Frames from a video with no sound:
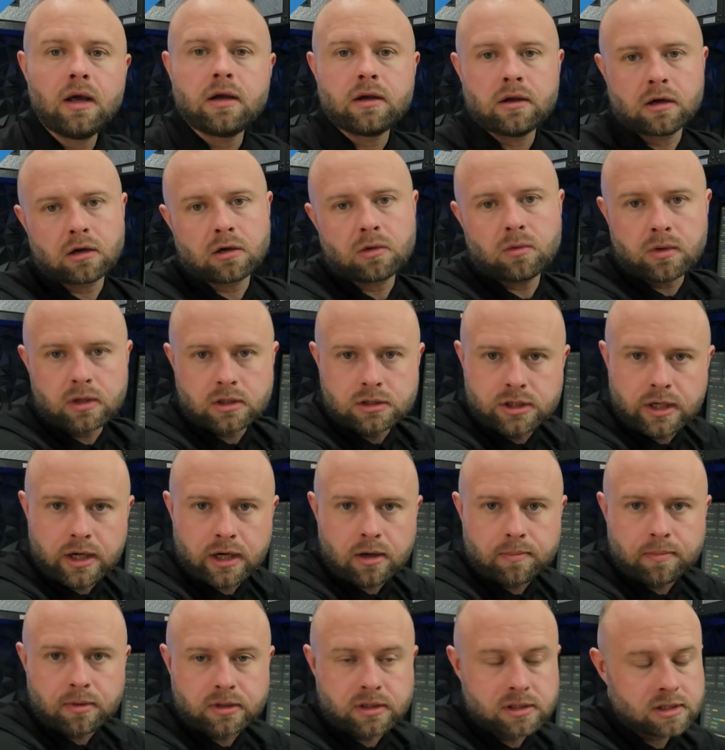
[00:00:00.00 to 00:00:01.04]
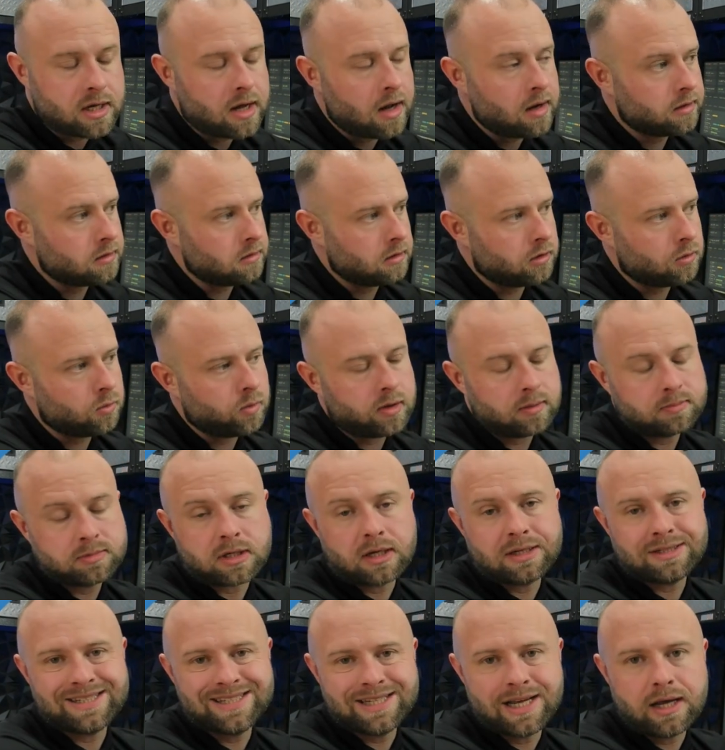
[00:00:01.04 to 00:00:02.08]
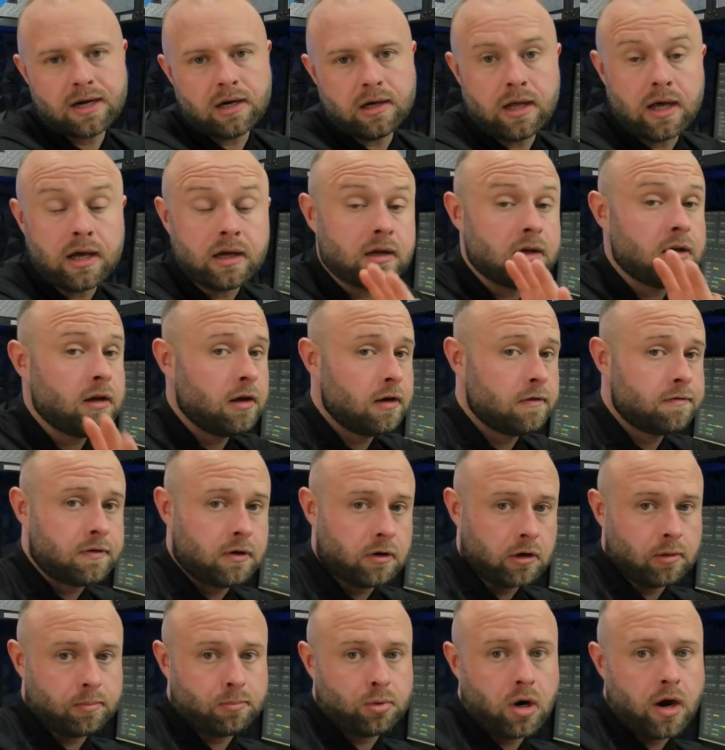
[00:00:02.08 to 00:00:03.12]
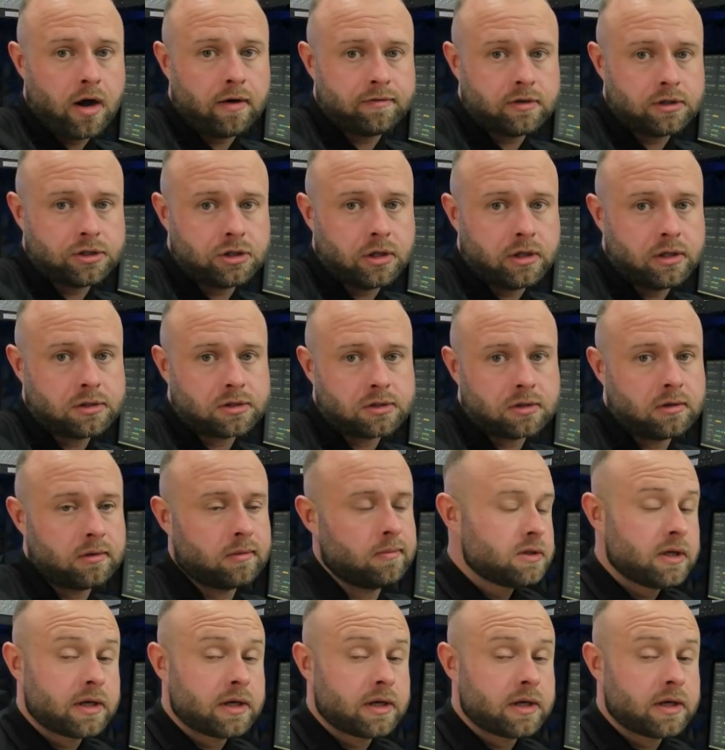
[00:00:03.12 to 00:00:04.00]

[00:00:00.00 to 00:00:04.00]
you're going to want to check up on these calculator websites day to day if you're a profit chaser.